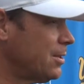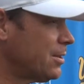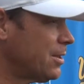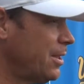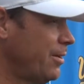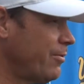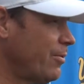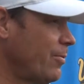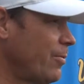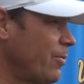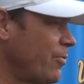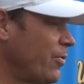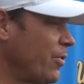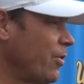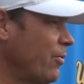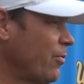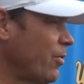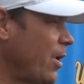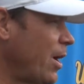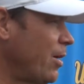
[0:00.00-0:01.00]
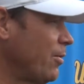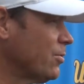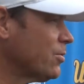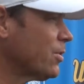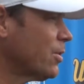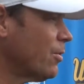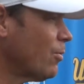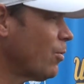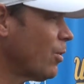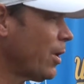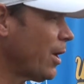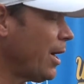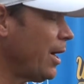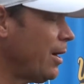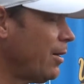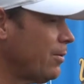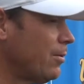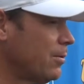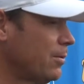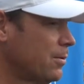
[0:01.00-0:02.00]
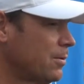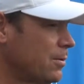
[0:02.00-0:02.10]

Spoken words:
just give them a feel for how it was going to work out.